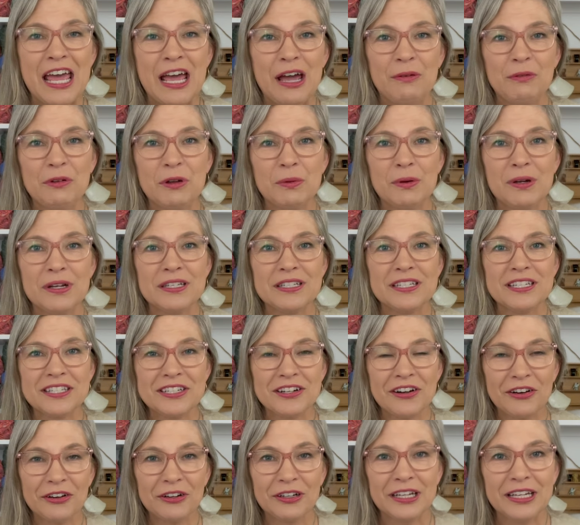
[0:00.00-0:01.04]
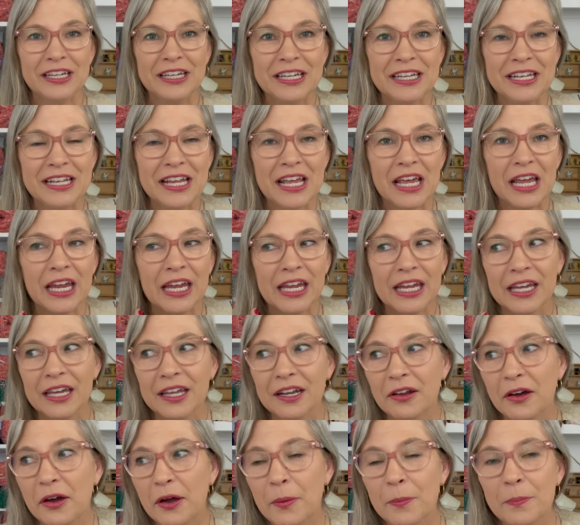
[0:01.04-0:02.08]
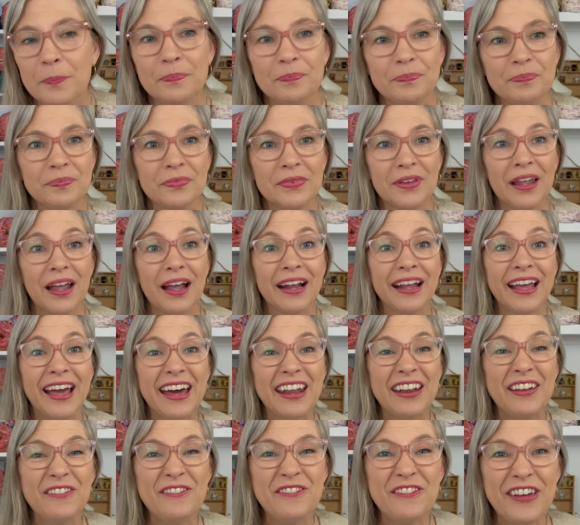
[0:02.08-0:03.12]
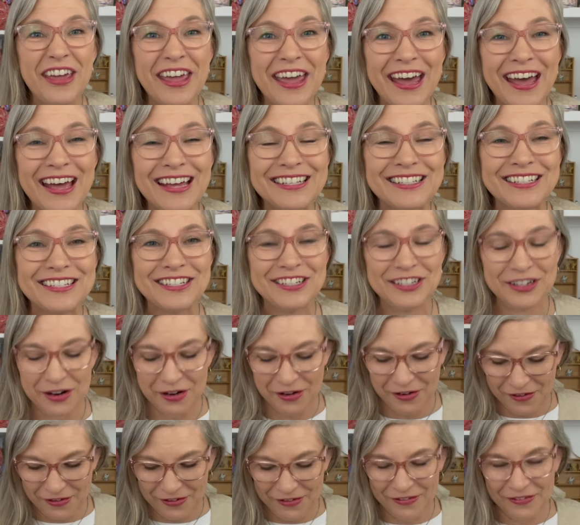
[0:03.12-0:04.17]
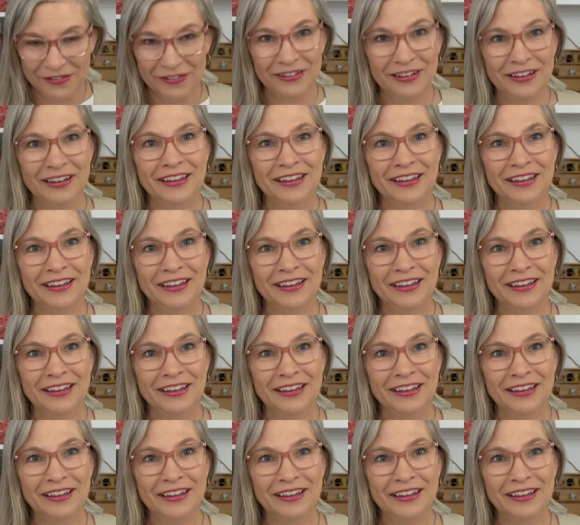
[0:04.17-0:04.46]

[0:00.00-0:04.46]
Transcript: We went to Target and um, I got a vest, y'all.